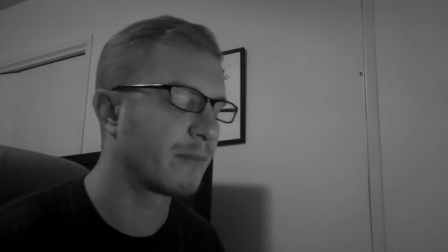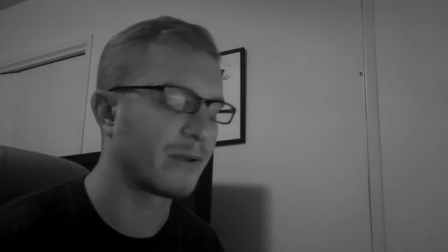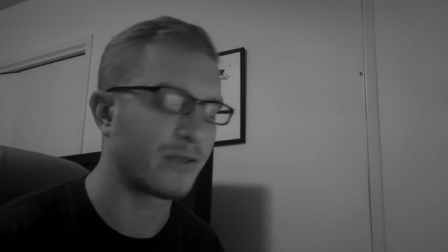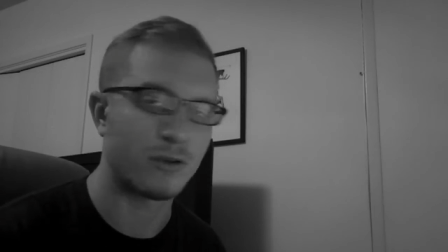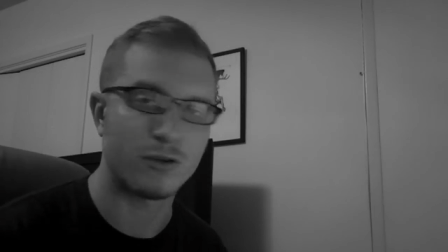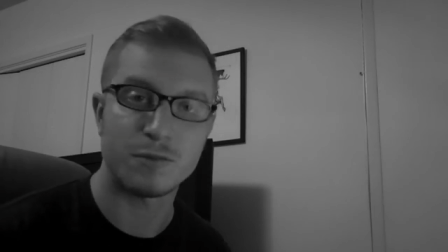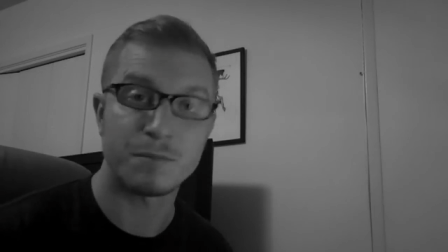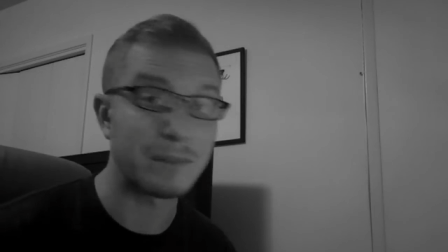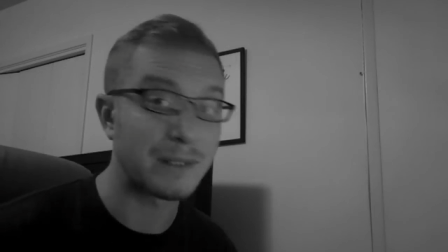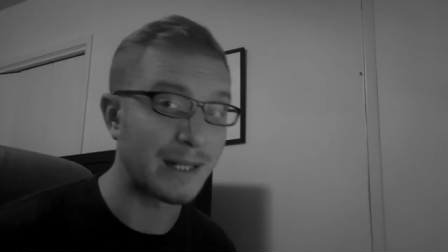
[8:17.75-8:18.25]

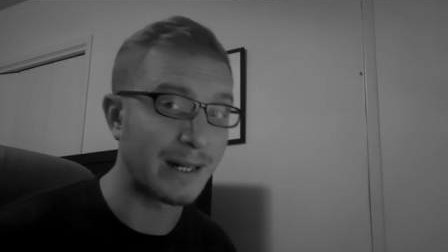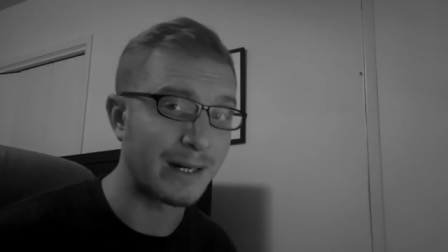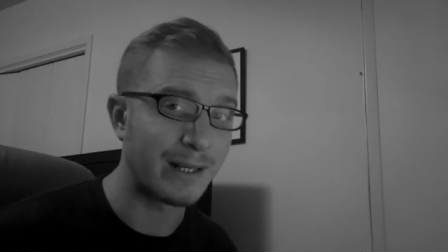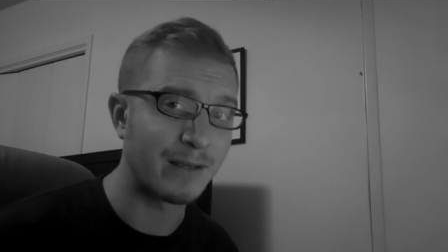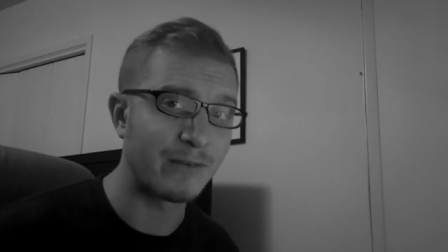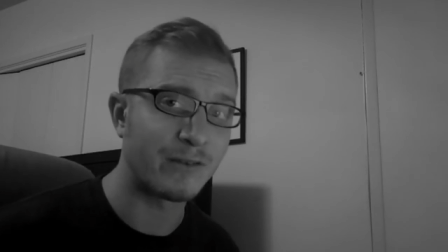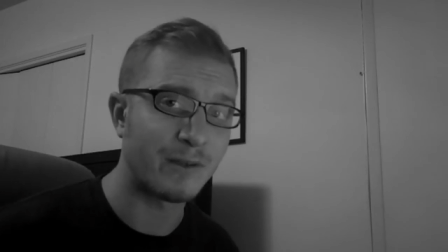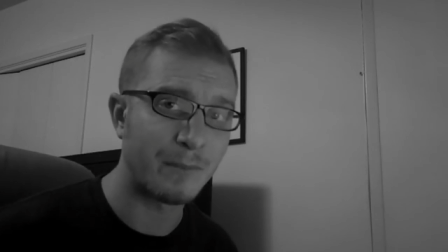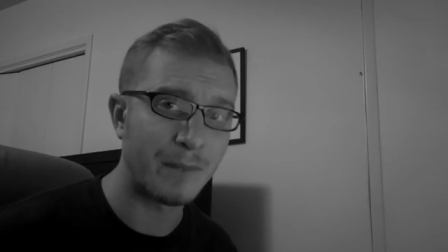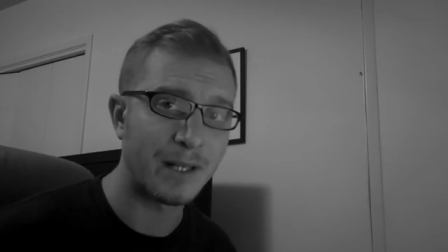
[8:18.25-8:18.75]
but there's
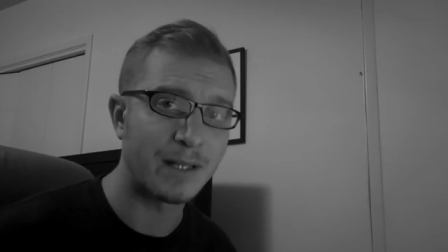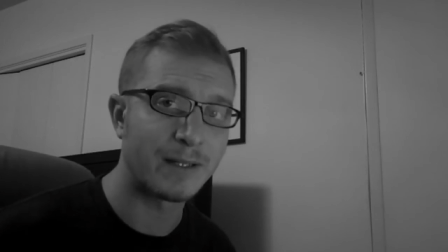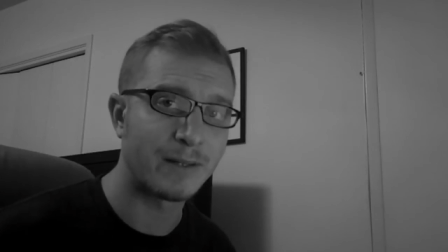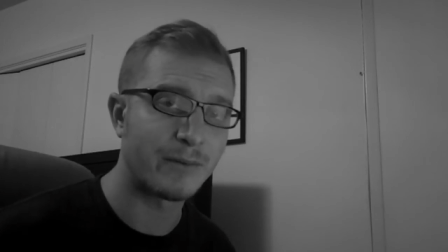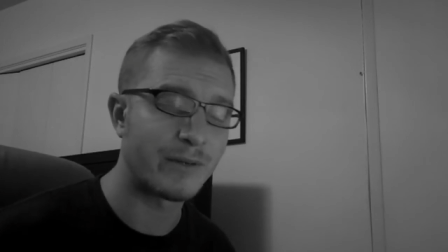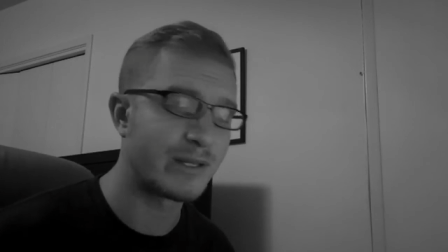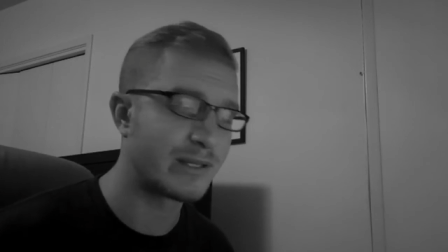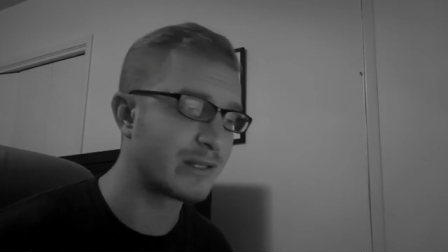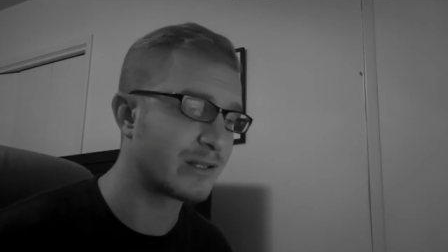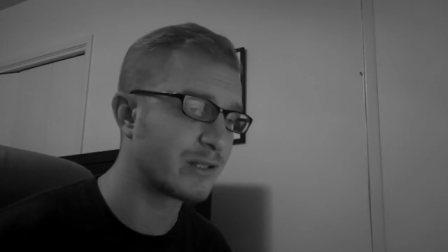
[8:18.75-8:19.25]
plenty of
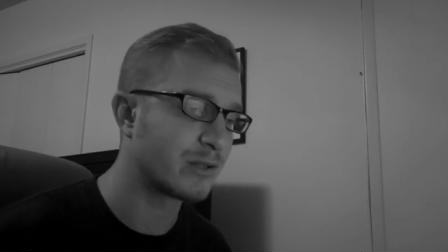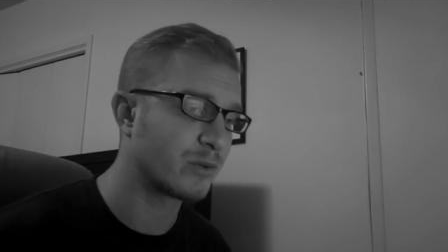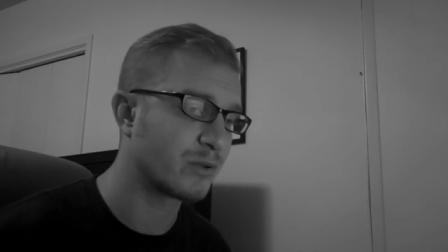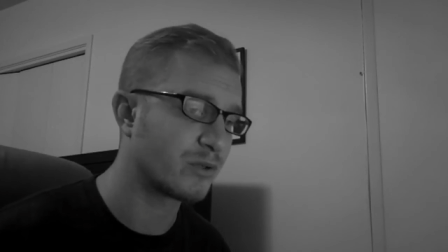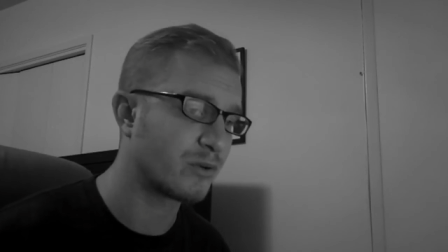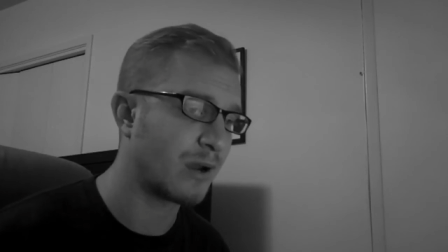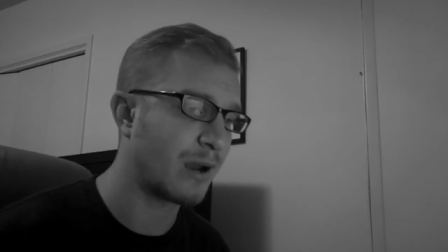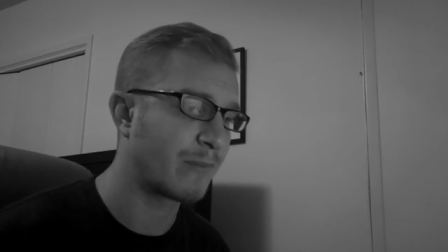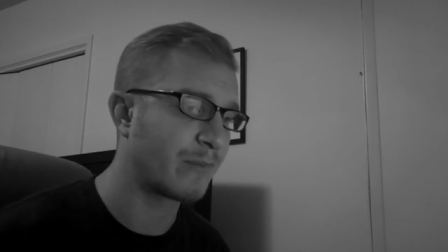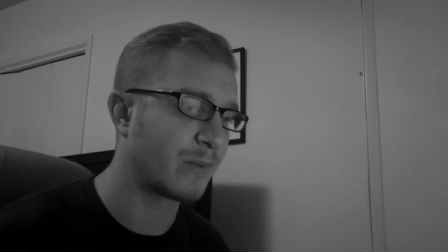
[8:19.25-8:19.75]
compelling reasons to
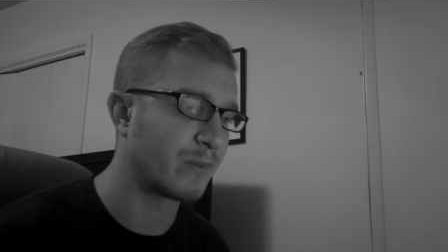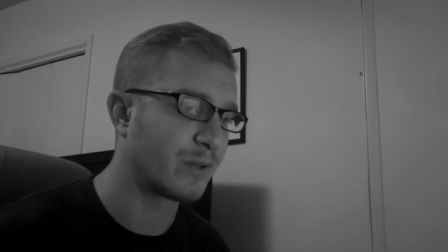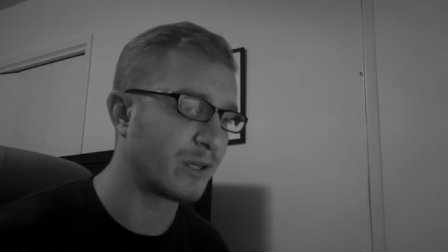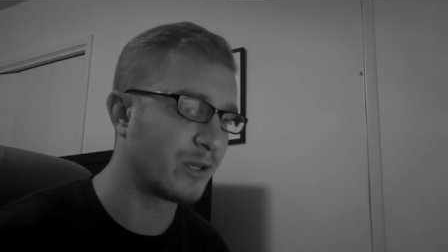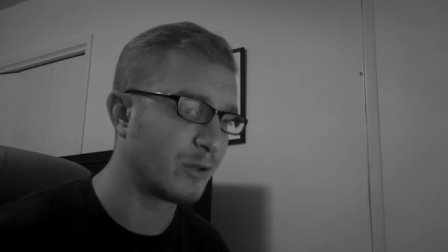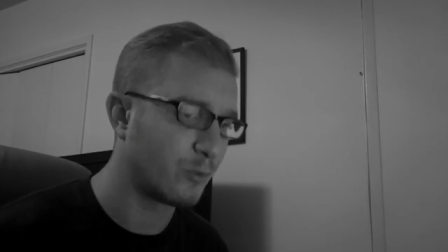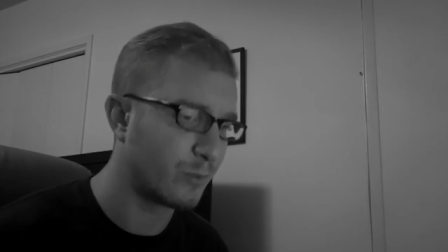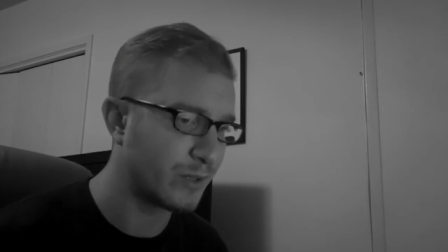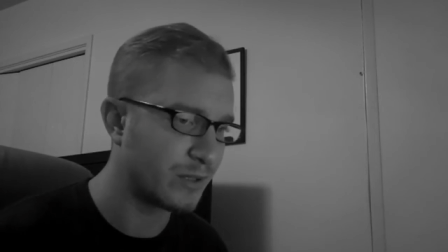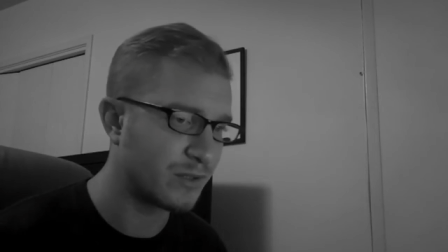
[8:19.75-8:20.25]
ascribe them
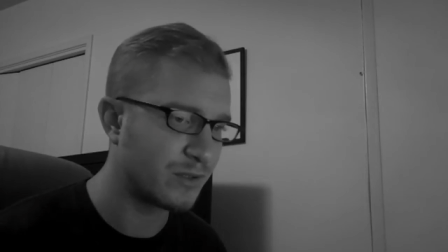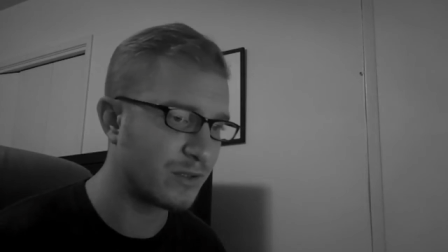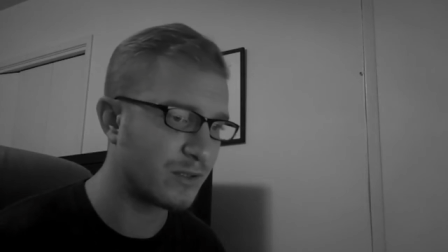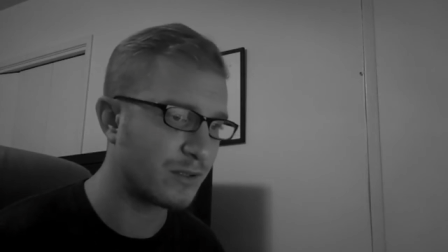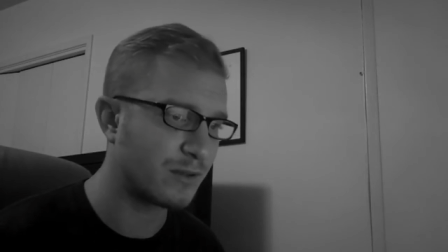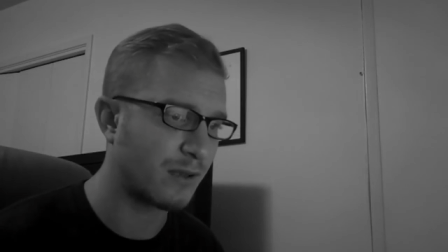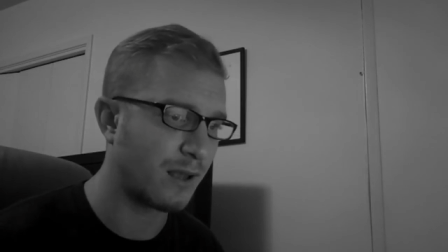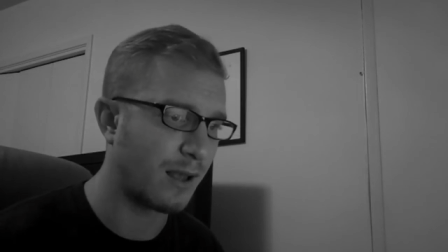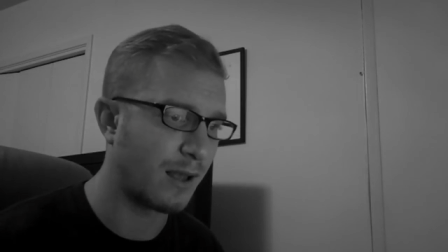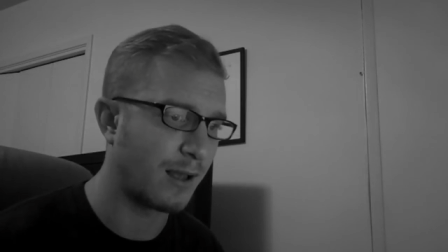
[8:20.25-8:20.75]
to
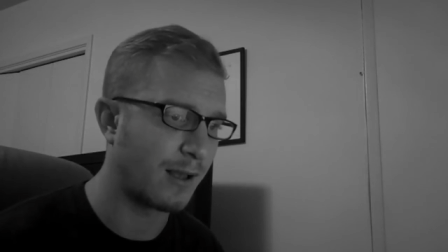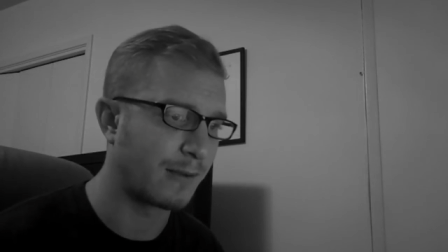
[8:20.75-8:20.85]
humans.